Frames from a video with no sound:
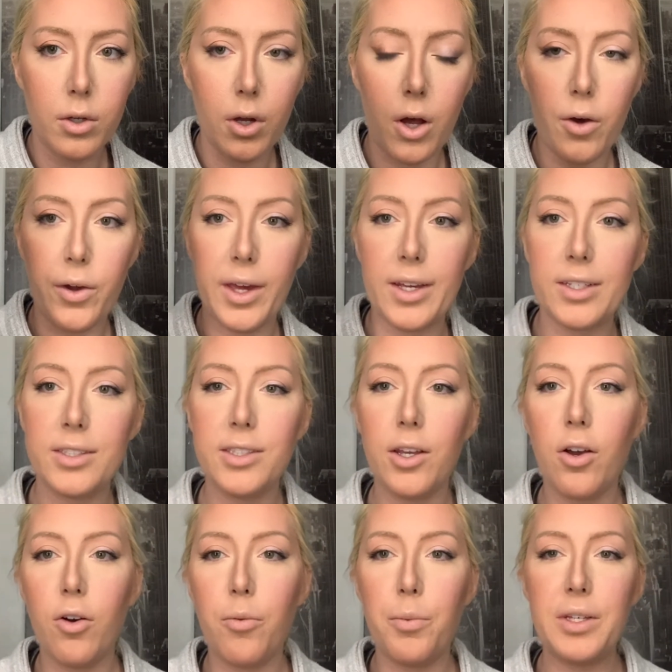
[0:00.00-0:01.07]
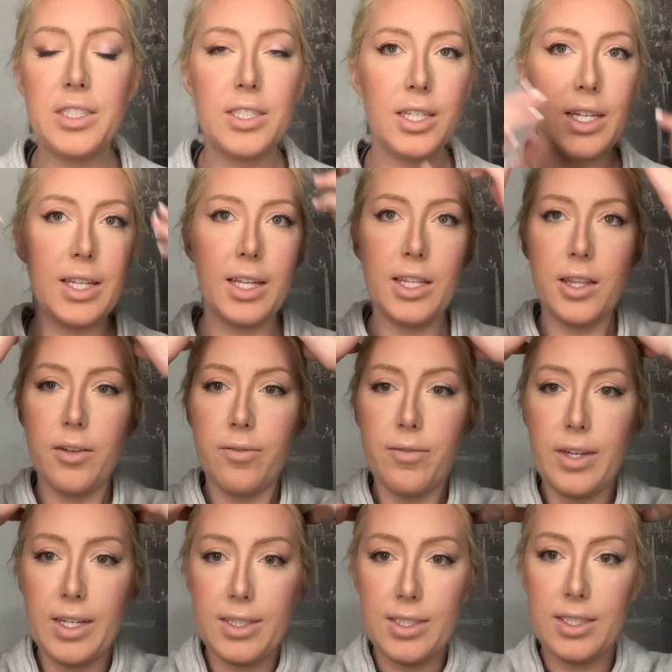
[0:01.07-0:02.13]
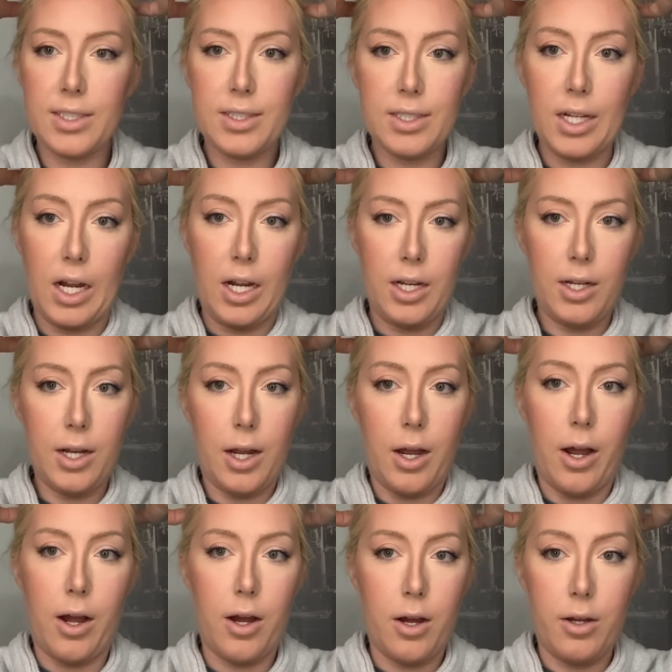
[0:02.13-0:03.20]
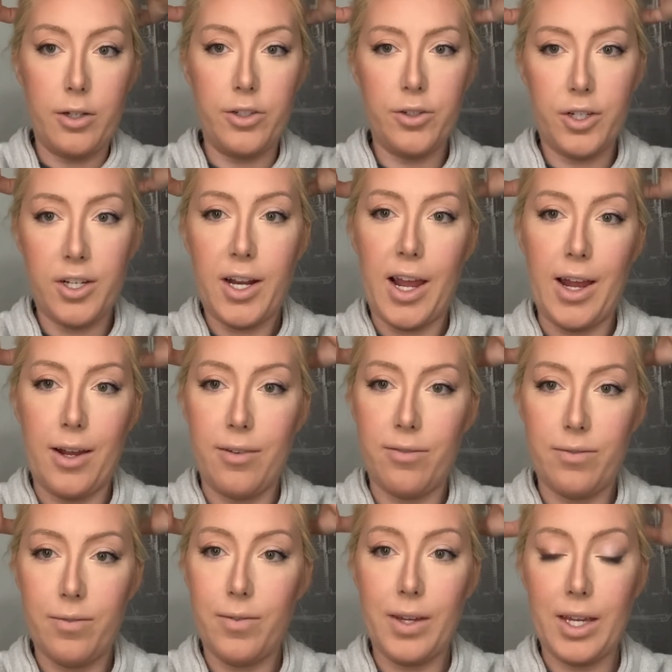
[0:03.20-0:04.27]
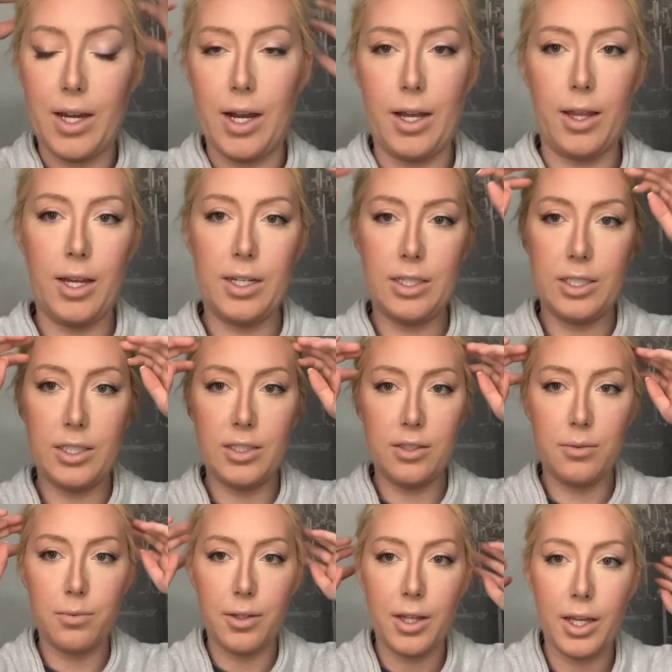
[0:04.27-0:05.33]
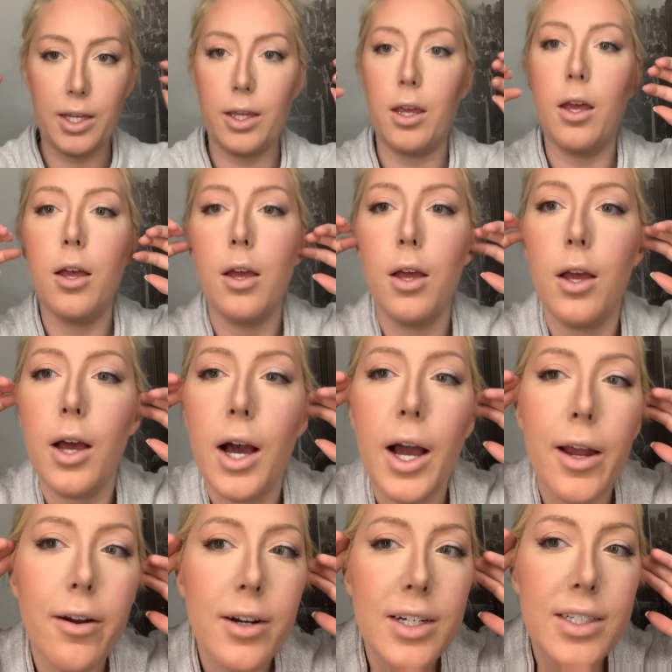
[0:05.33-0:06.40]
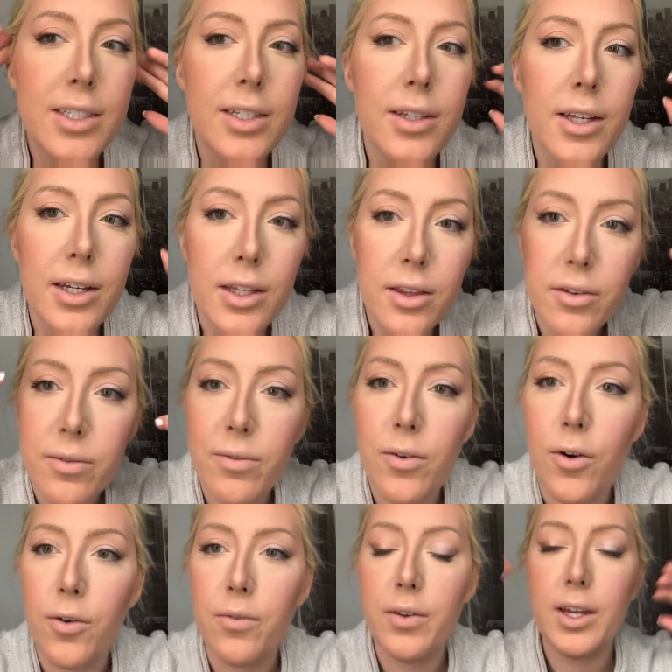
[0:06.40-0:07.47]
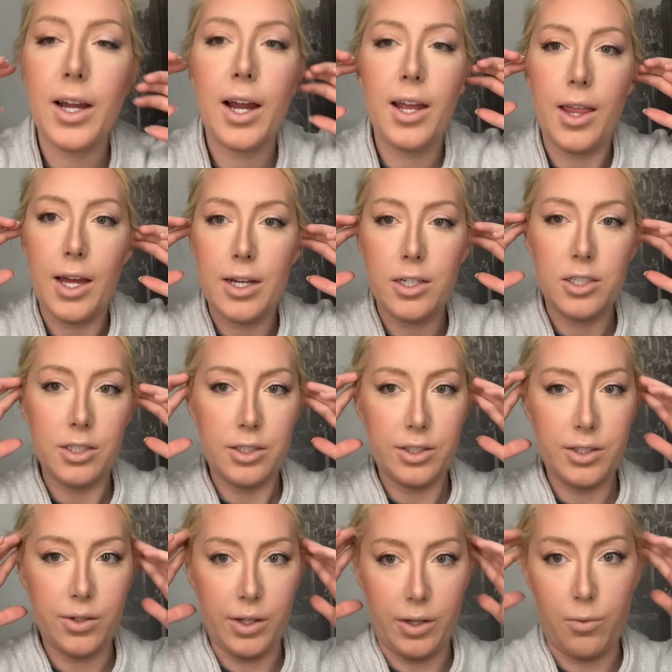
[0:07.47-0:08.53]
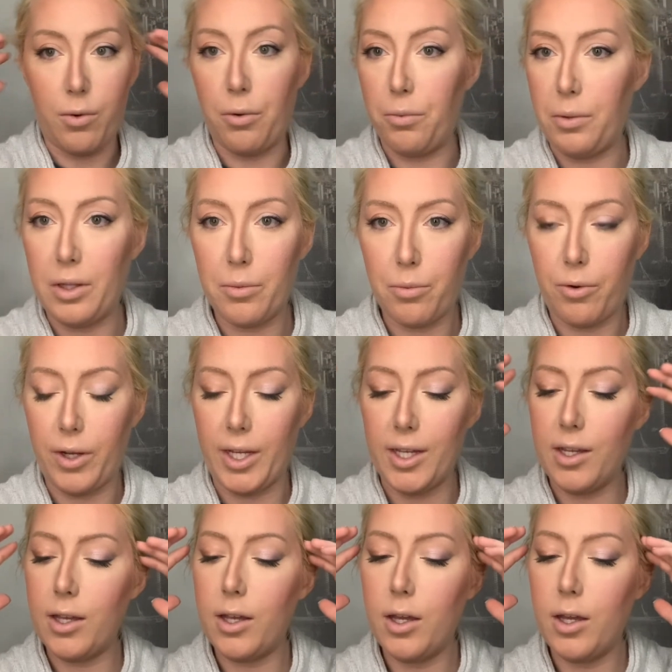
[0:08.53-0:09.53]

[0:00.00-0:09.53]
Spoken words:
Okay, so basically like the face is done. You could add fake eyelashes, but like I already did like the faux fake eyelashes, so like what would be the point?